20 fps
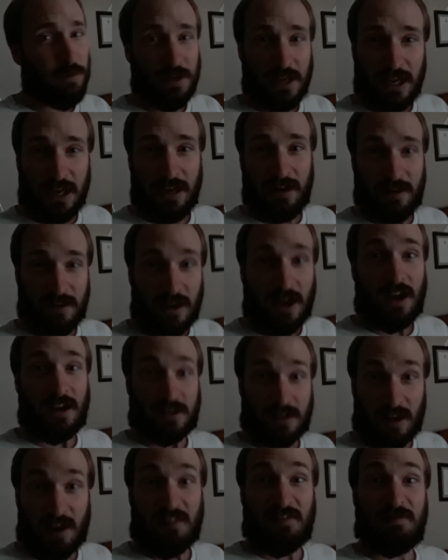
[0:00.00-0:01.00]
need a
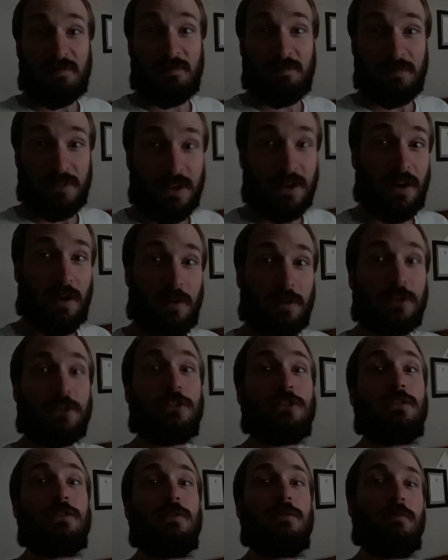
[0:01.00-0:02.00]
knockoff, you know,
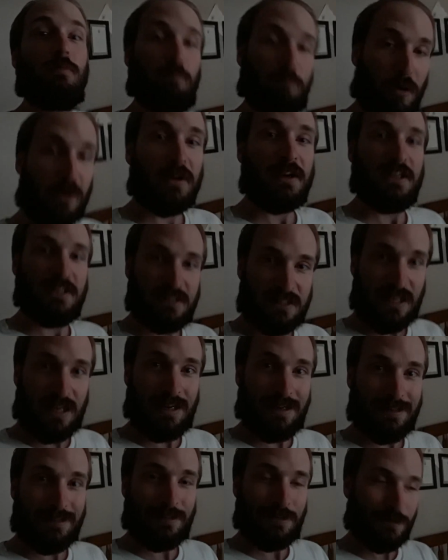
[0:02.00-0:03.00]
Bernie
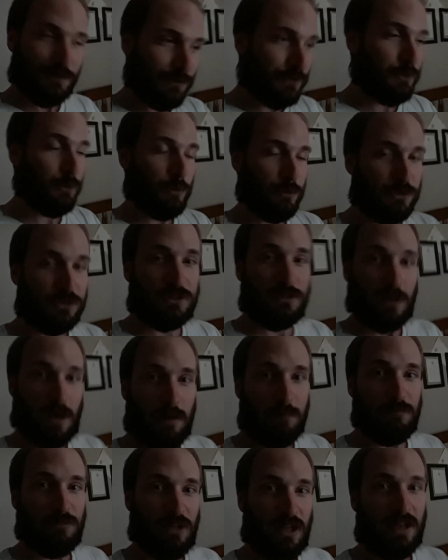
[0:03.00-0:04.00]
Sanders or
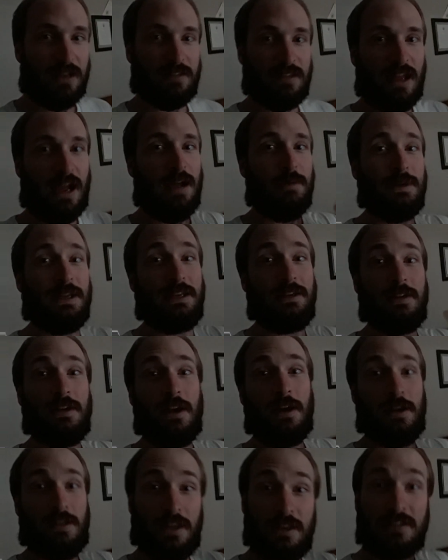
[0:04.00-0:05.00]
something like that. I mean,
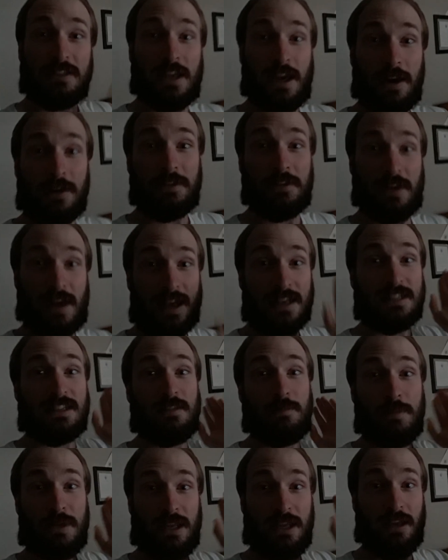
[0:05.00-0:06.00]
this character has
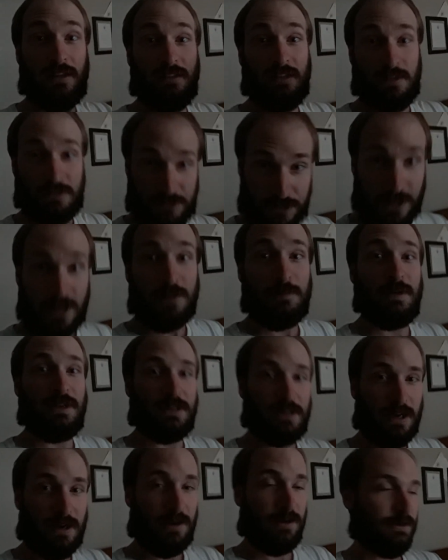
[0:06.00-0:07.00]
to be a
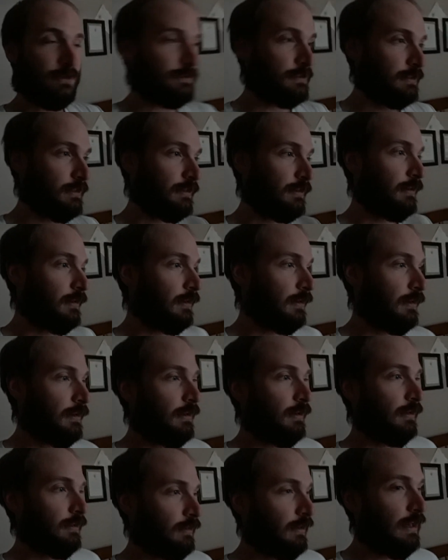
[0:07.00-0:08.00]
legitimate character.
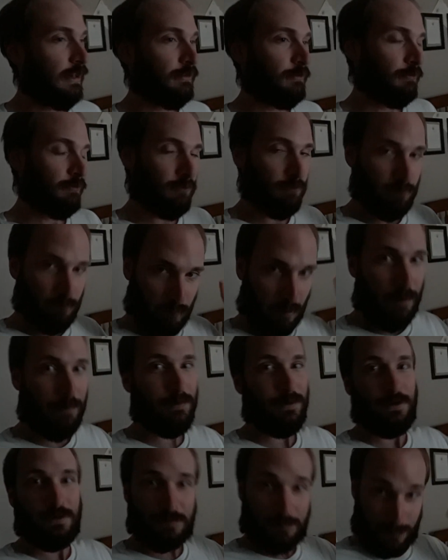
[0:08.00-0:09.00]
Like
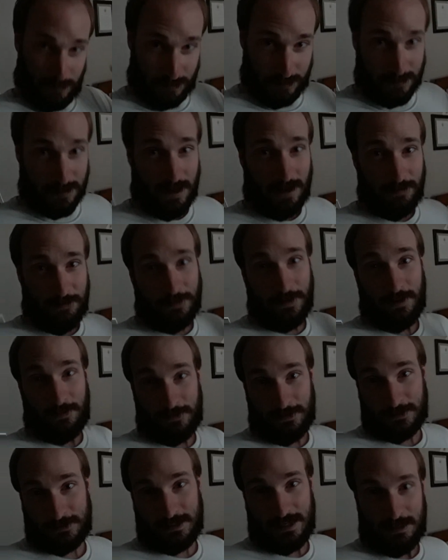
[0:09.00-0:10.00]
Robin Williams, Mrs. Doubtfire,
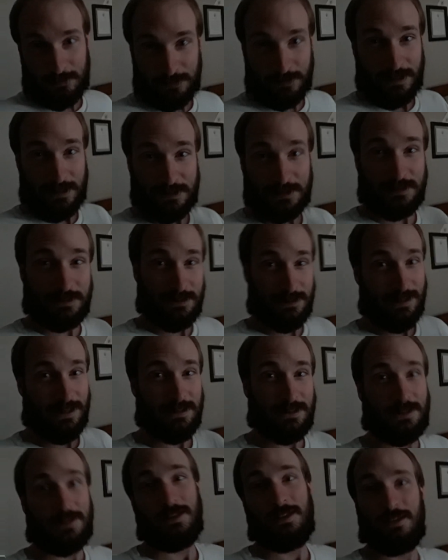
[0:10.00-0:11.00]
for example. That's
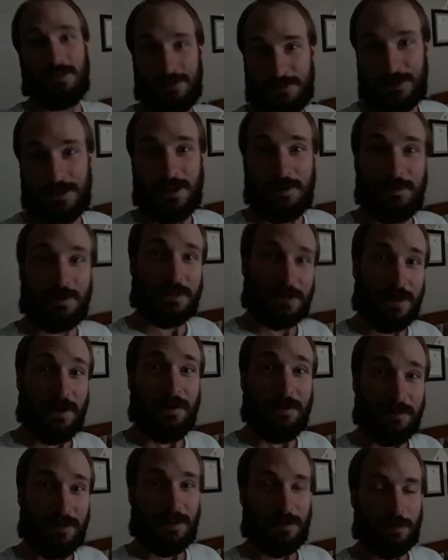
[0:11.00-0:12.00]
a legitimate
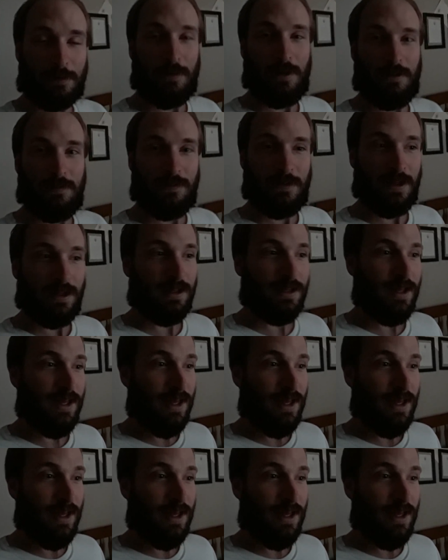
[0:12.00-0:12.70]
character that qualify.